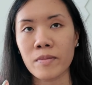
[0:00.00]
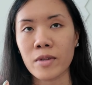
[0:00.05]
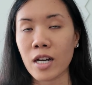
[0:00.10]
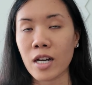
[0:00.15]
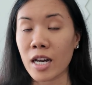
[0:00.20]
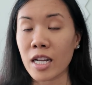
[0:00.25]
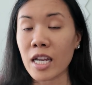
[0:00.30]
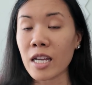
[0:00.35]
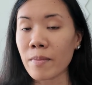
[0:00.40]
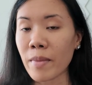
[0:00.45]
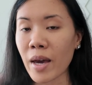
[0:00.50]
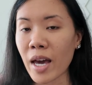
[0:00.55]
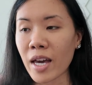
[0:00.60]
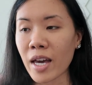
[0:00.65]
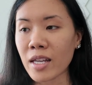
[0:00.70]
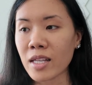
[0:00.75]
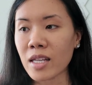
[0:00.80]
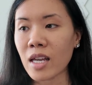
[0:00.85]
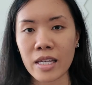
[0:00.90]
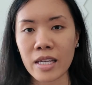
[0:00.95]
cutting
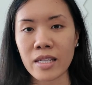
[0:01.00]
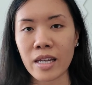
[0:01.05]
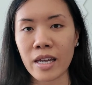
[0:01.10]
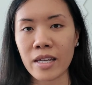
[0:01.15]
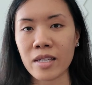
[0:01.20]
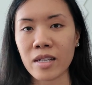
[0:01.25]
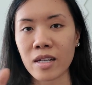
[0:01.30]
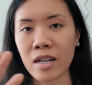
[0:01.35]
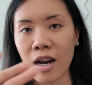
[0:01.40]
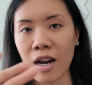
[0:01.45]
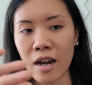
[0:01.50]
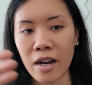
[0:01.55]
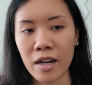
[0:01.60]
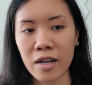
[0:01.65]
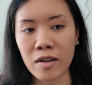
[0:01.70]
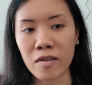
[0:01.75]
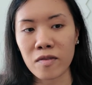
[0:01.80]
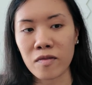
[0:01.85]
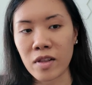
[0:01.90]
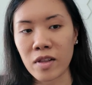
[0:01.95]
mat, they tend to
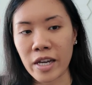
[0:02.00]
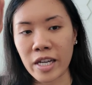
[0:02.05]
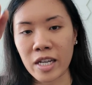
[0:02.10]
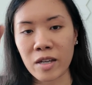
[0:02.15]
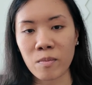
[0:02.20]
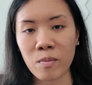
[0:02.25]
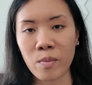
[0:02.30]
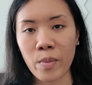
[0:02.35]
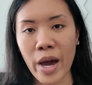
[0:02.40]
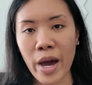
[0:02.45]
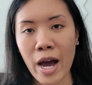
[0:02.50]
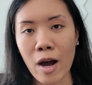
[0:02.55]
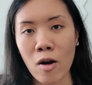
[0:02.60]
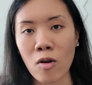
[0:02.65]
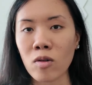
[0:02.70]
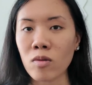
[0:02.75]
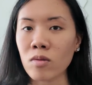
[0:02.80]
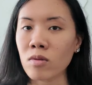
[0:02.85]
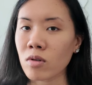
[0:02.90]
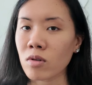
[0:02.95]
kind of like
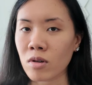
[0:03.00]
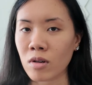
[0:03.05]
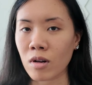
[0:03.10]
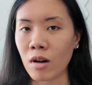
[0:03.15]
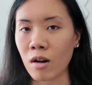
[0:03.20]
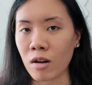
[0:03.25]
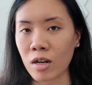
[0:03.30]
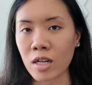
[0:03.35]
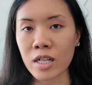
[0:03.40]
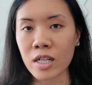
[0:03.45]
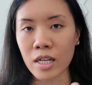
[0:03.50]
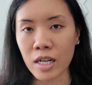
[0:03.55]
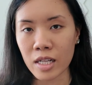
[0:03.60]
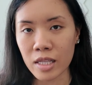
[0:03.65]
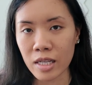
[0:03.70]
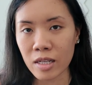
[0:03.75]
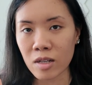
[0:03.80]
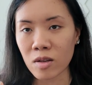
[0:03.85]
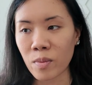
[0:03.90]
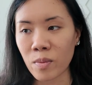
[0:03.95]
bow or arc a
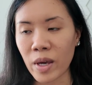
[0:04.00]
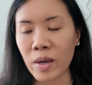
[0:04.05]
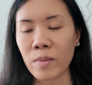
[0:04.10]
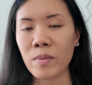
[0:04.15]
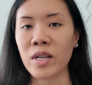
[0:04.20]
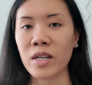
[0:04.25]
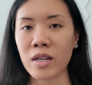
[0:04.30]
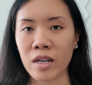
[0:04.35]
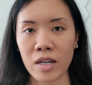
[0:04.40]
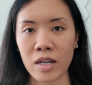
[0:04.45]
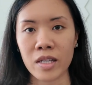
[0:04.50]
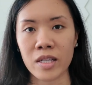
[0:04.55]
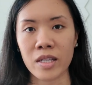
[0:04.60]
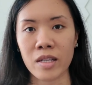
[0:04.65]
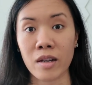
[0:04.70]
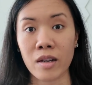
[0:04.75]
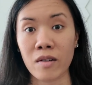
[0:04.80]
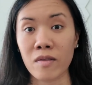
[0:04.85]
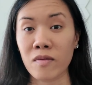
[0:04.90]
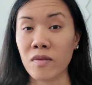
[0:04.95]
little bit
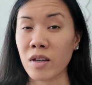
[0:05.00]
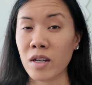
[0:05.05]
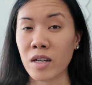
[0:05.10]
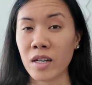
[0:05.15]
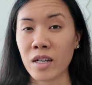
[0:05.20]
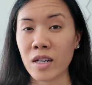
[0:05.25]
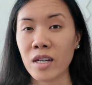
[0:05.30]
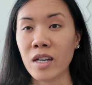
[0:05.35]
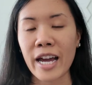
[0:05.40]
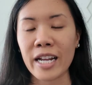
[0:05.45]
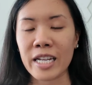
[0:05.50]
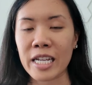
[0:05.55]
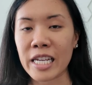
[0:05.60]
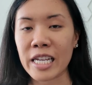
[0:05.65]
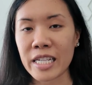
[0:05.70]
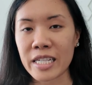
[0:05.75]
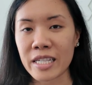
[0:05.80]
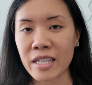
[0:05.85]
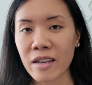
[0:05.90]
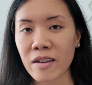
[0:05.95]
because of the
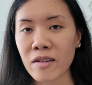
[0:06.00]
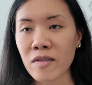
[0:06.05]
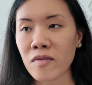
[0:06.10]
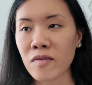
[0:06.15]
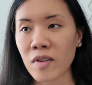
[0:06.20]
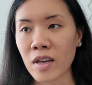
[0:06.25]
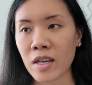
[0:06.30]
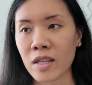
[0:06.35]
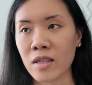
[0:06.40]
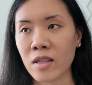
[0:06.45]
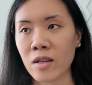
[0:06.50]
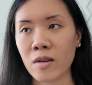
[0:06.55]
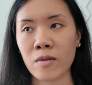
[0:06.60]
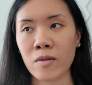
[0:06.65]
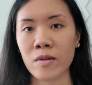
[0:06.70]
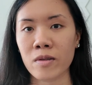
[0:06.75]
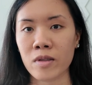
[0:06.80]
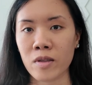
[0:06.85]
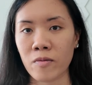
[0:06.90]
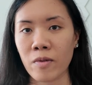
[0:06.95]
adhesive and
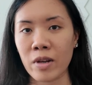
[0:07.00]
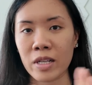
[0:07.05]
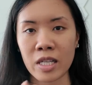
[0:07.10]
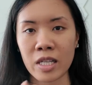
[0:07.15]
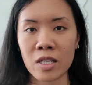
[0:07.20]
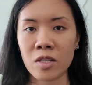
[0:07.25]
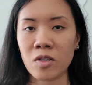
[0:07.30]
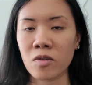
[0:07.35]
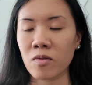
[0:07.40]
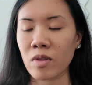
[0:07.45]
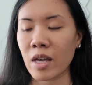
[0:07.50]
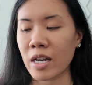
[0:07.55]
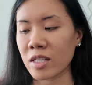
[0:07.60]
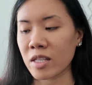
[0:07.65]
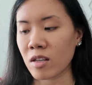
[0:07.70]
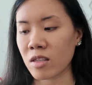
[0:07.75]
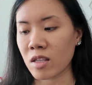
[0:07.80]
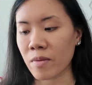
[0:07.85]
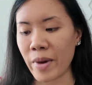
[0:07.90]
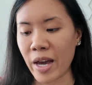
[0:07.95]
the residue
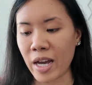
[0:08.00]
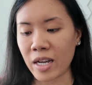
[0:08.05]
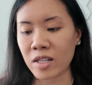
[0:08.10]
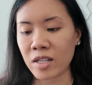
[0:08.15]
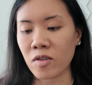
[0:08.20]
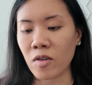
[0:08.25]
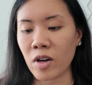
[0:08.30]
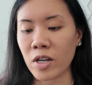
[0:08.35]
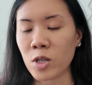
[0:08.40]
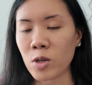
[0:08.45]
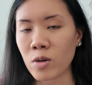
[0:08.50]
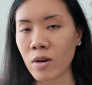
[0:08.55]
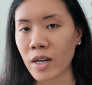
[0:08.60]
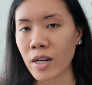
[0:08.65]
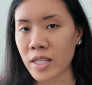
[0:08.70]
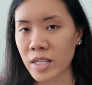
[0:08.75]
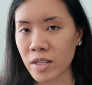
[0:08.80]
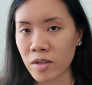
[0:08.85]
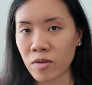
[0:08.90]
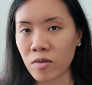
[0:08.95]
that's on the back. So I
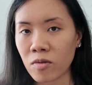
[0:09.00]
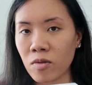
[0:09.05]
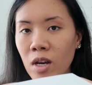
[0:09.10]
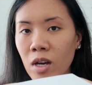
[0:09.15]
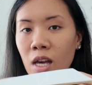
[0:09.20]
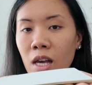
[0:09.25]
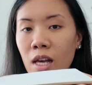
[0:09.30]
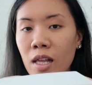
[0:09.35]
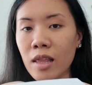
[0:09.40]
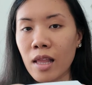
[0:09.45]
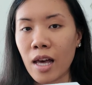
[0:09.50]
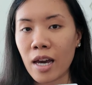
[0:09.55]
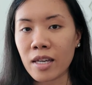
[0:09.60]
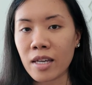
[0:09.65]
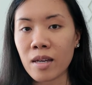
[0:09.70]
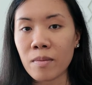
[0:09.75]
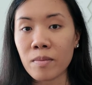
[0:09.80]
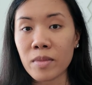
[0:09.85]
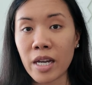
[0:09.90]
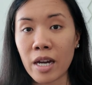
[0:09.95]
try to lie
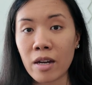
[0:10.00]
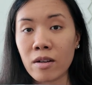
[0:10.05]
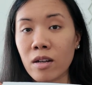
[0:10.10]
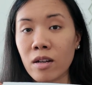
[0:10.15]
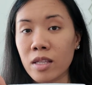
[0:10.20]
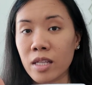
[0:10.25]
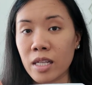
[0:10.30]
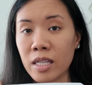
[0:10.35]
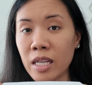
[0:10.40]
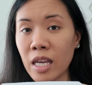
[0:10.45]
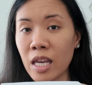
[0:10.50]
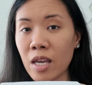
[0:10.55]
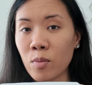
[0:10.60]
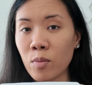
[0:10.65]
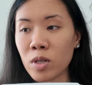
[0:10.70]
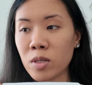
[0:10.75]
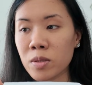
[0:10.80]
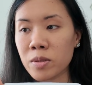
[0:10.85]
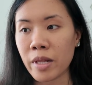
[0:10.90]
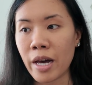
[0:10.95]
them down on the
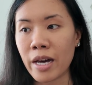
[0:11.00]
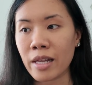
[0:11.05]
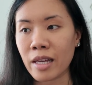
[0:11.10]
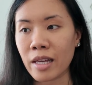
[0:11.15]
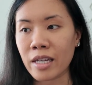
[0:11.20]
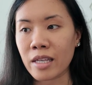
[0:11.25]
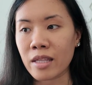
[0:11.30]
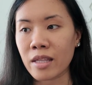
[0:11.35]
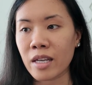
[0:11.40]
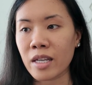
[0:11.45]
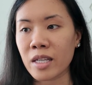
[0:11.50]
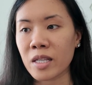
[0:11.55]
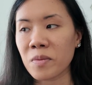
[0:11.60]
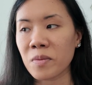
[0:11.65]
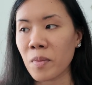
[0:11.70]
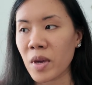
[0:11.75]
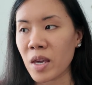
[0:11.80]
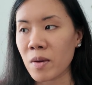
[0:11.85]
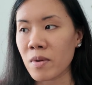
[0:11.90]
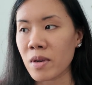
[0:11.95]
table flat like this.
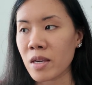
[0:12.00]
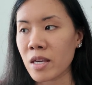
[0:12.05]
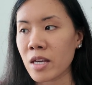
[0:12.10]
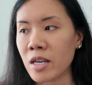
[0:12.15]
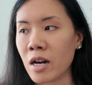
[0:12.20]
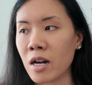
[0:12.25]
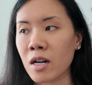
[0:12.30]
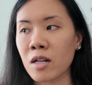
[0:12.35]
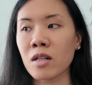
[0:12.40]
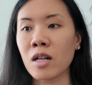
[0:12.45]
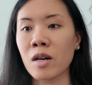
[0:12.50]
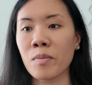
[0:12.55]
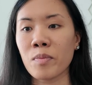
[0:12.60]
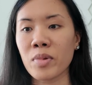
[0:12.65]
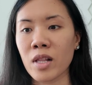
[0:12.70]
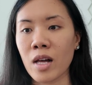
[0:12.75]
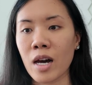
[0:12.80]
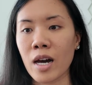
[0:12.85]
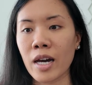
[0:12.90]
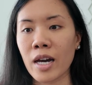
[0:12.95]
Maybe I'll
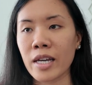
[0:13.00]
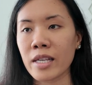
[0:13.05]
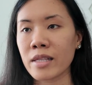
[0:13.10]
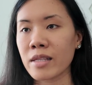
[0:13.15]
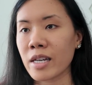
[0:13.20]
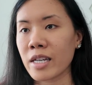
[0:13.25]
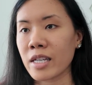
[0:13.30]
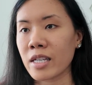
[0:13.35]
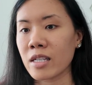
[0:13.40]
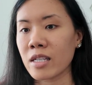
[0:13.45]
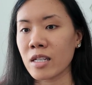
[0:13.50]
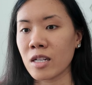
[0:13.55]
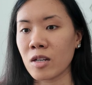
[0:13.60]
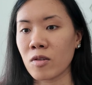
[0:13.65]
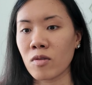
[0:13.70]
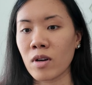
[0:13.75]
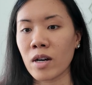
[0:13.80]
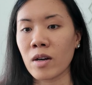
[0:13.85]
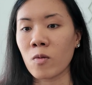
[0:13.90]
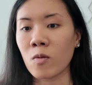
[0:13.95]
apply like,
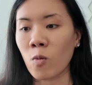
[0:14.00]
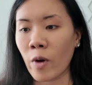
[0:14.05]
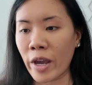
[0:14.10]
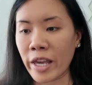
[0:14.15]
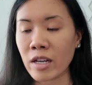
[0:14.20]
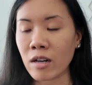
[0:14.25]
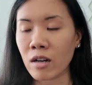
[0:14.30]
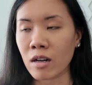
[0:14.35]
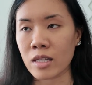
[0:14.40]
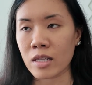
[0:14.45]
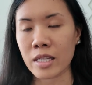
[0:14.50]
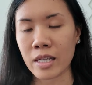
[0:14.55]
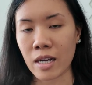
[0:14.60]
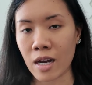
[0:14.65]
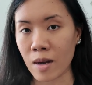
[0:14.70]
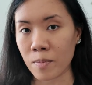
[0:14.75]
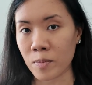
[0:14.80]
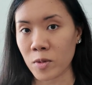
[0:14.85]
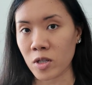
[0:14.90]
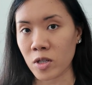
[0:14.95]
a weight on
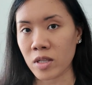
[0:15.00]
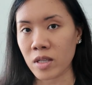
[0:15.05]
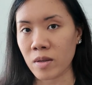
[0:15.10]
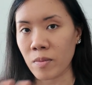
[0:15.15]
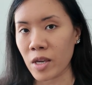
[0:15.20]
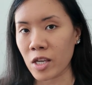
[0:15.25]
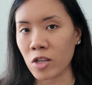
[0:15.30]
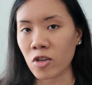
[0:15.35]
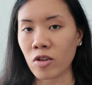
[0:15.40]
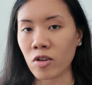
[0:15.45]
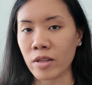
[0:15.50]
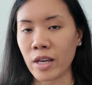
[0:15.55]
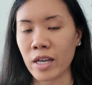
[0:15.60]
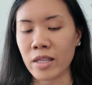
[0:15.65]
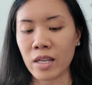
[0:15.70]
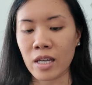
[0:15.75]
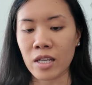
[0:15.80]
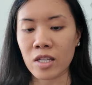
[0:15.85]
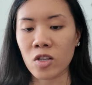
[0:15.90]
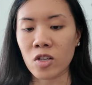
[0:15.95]
top just to make sure
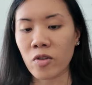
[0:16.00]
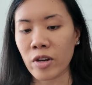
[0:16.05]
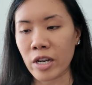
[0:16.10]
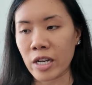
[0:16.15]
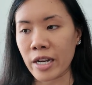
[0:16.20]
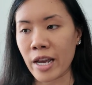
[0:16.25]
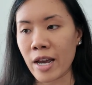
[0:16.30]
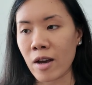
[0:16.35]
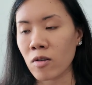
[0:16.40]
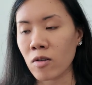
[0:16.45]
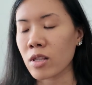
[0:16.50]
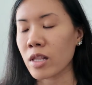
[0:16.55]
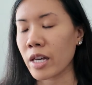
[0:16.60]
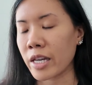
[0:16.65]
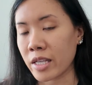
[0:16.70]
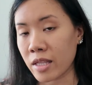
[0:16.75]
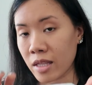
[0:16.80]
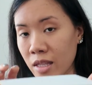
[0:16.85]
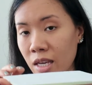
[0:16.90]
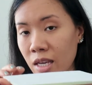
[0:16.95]
that they straighten out like